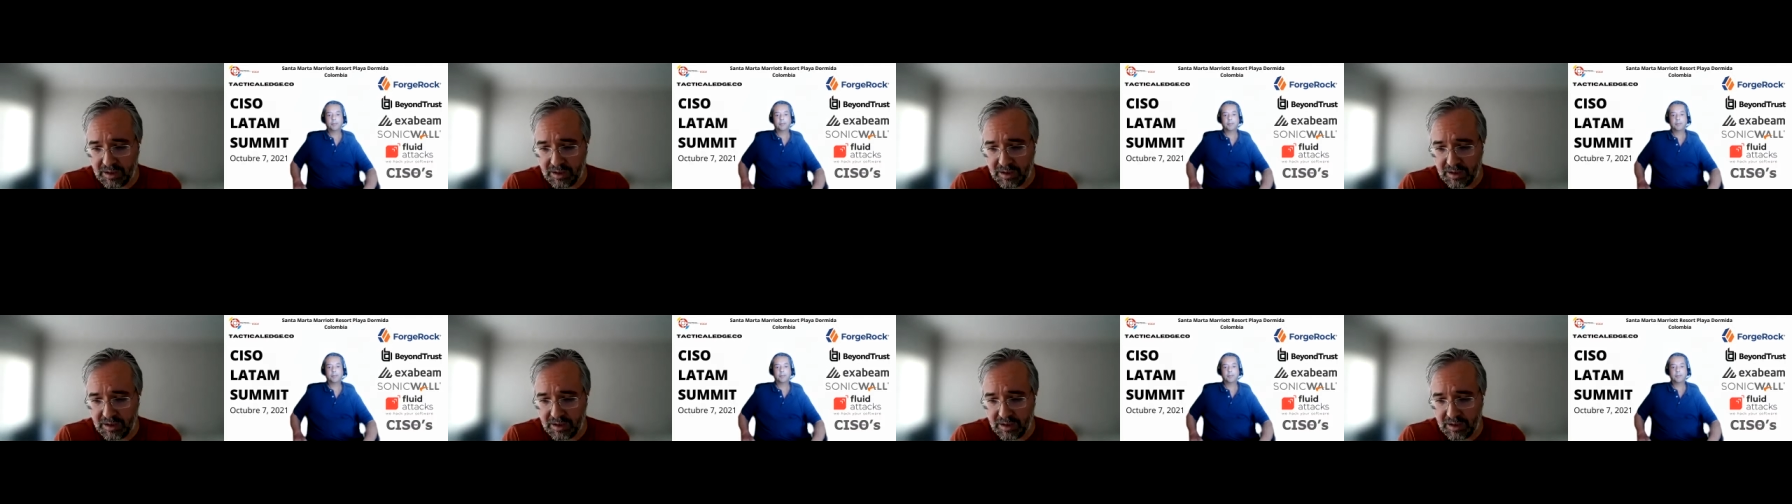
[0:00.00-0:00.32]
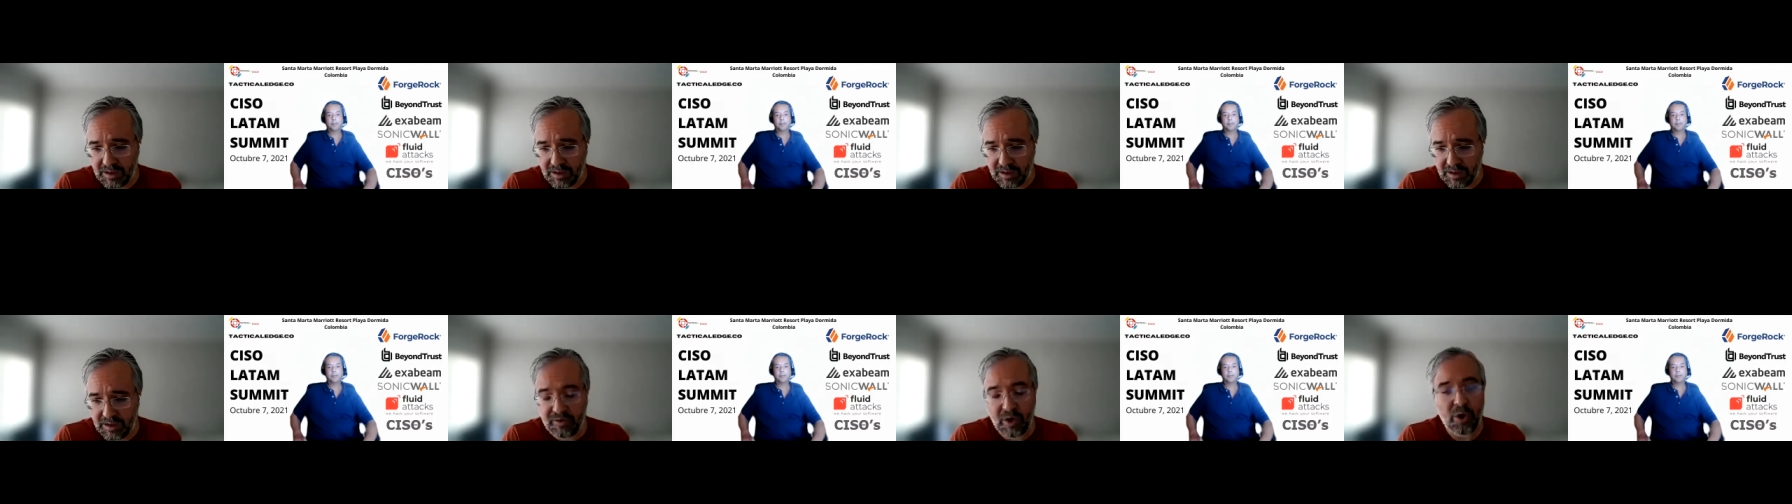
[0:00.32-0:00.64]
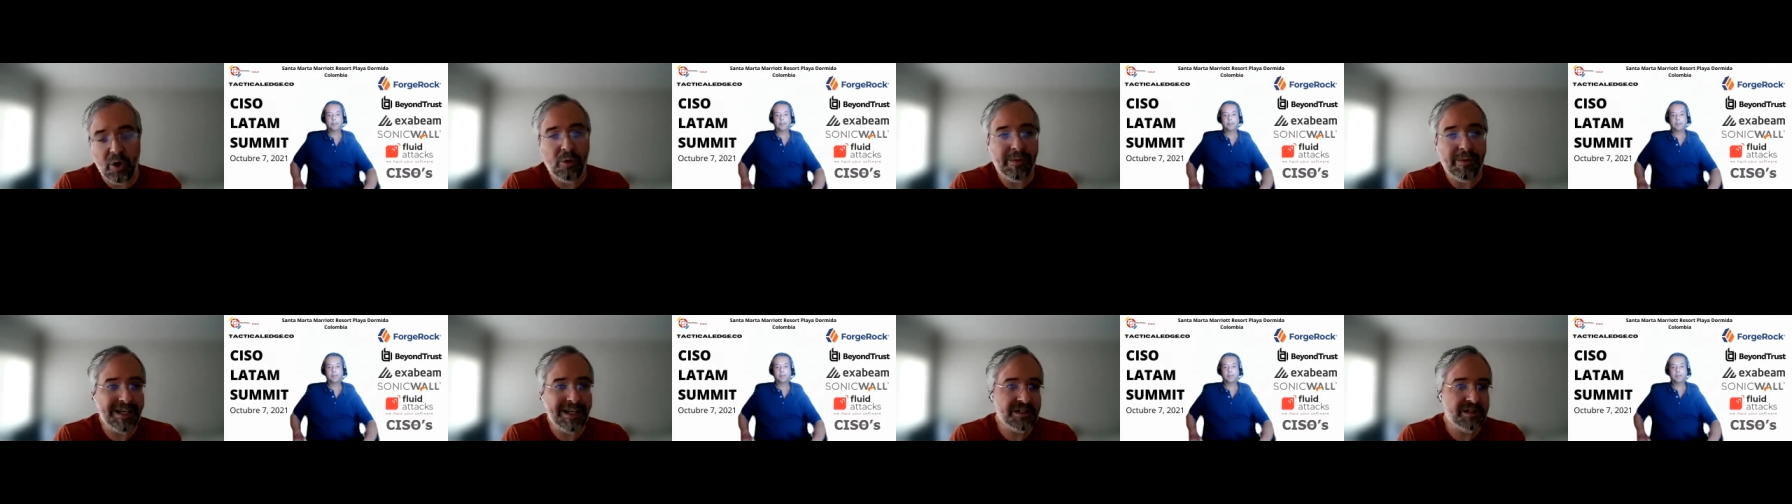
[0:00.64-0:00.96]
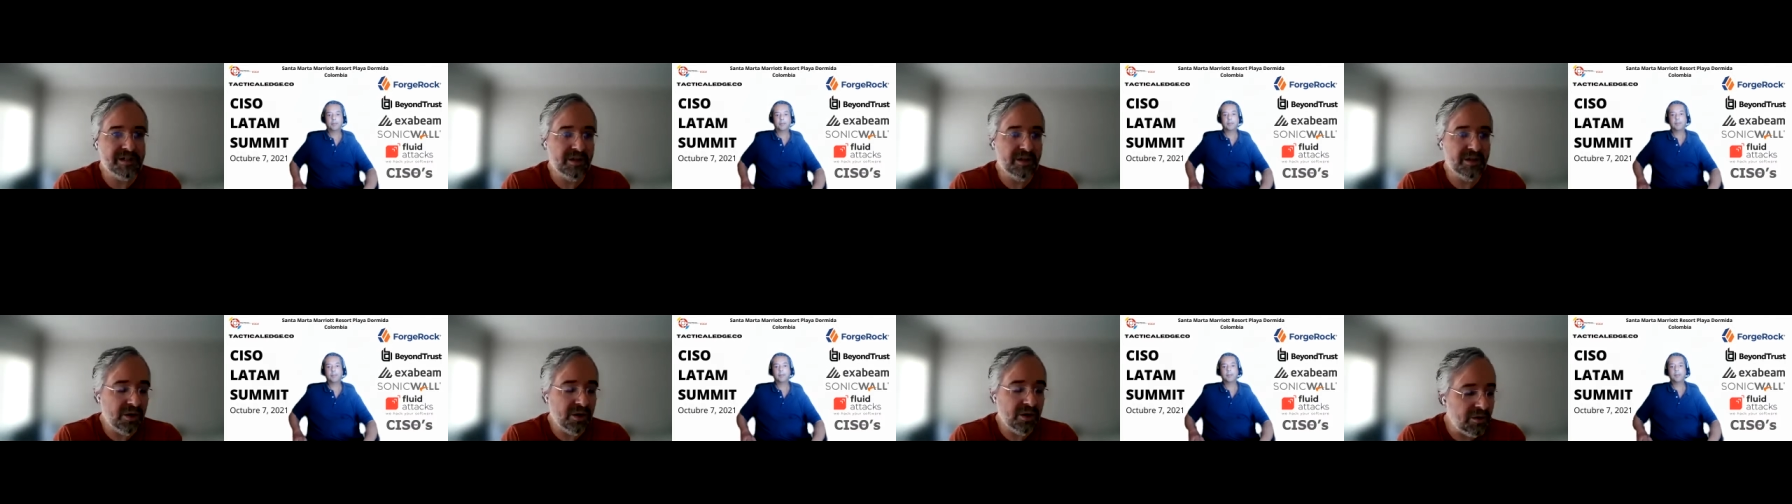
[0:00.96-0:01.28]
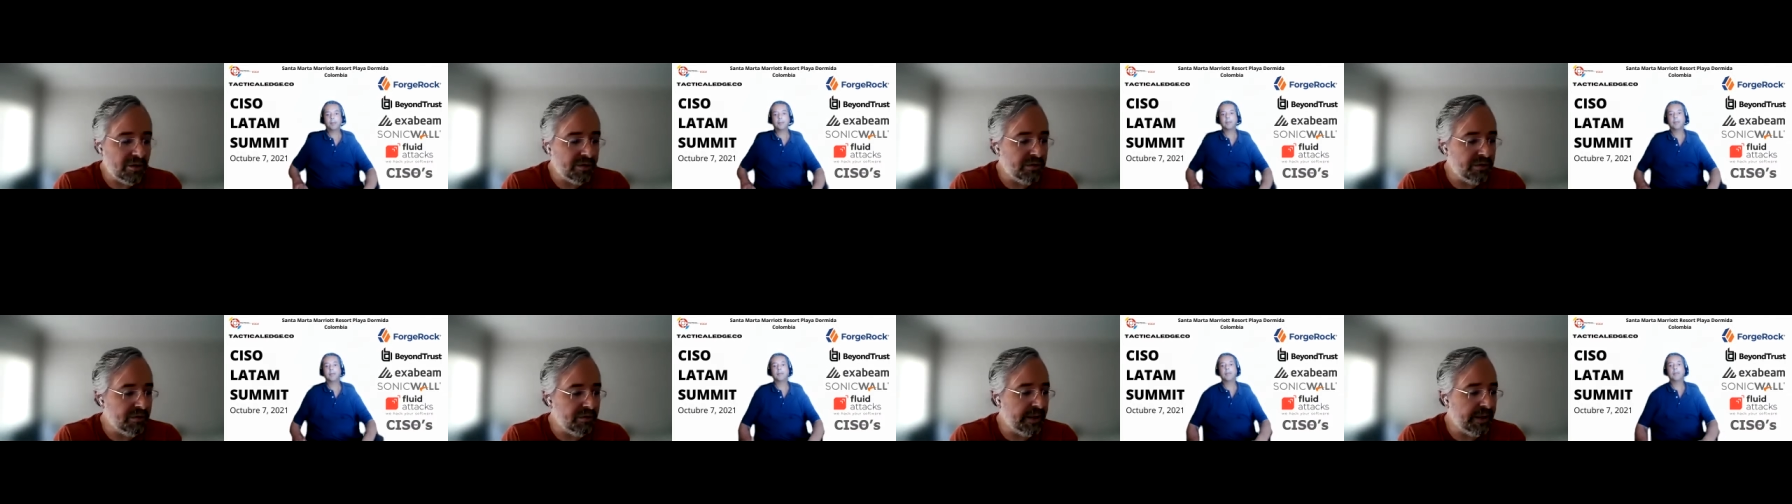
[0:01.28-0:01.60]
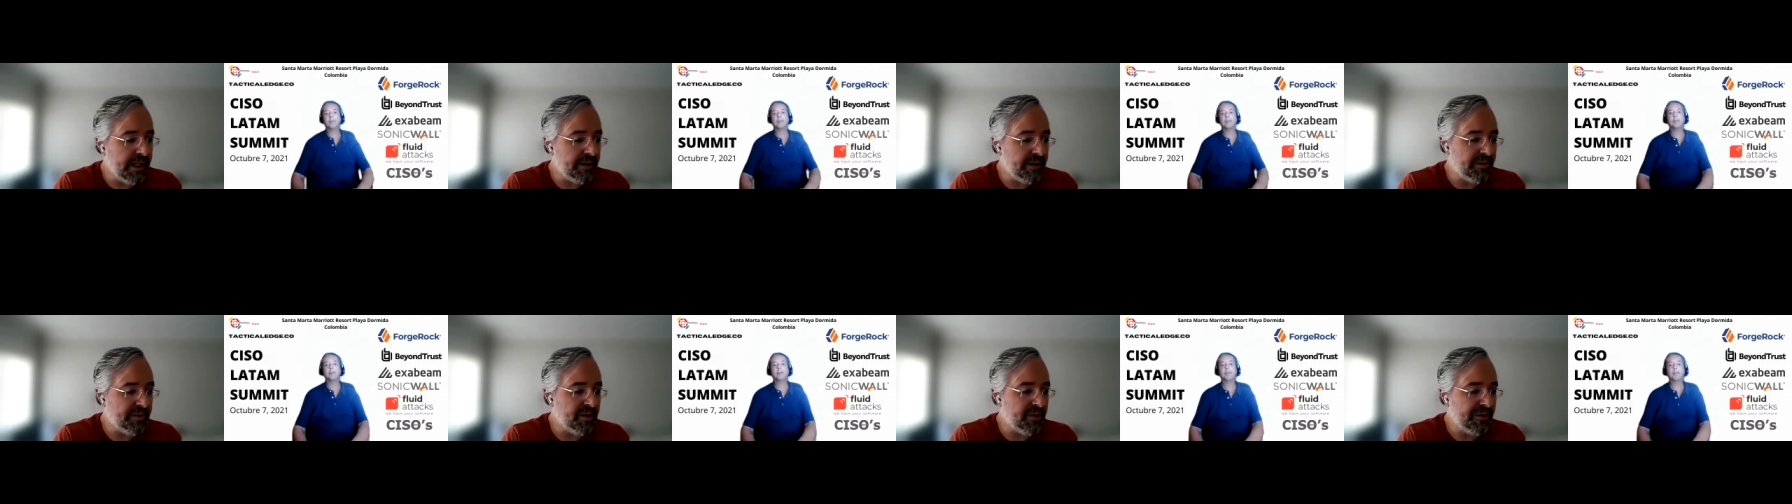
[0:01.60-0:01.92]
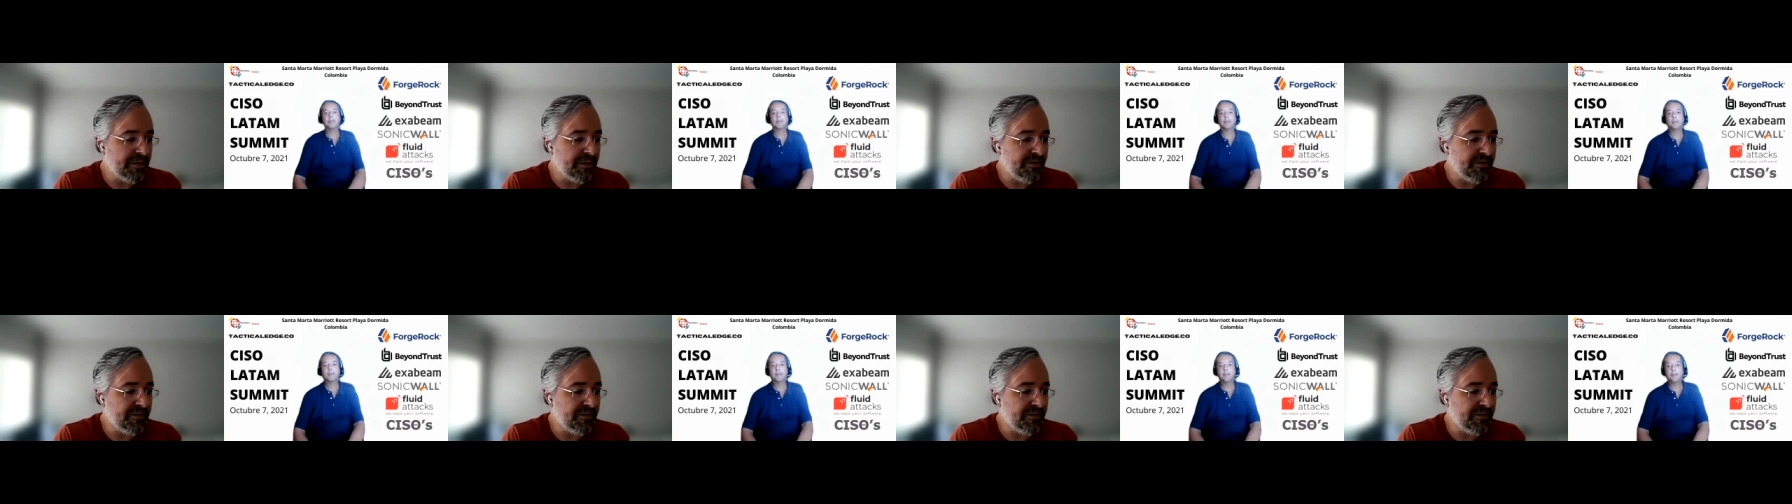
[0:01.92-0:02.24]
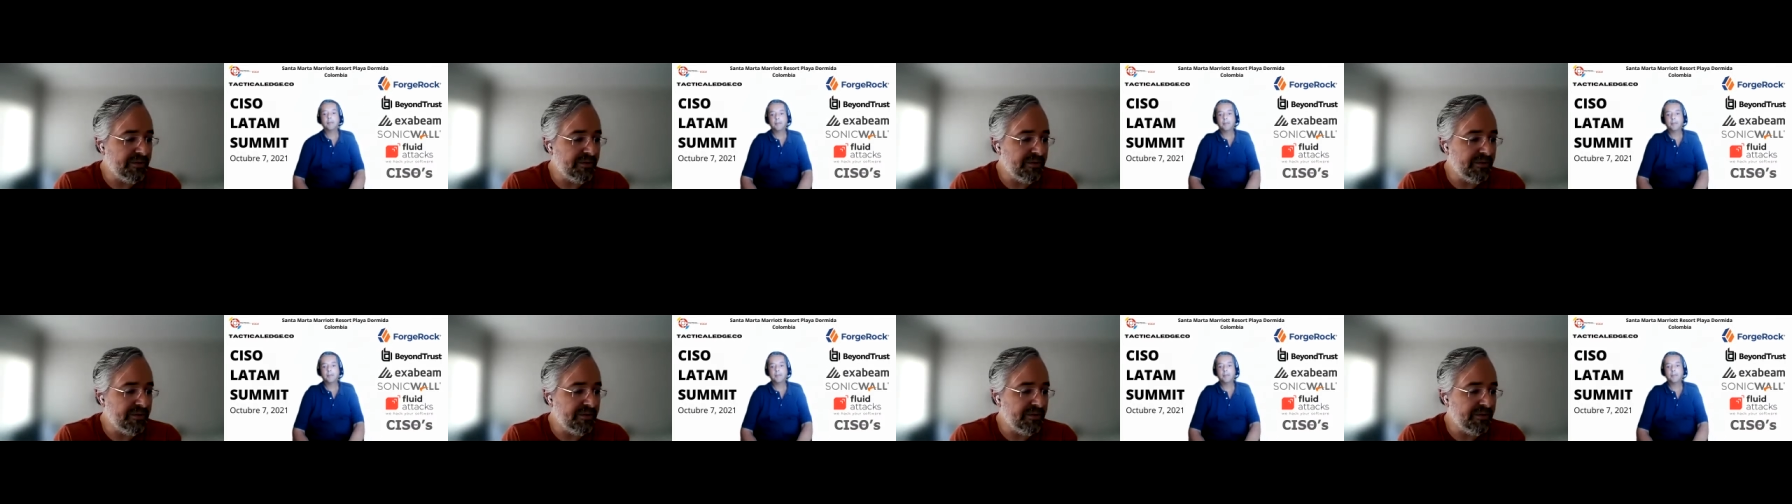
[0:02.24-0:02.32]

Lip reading: we've always known, right? But we've done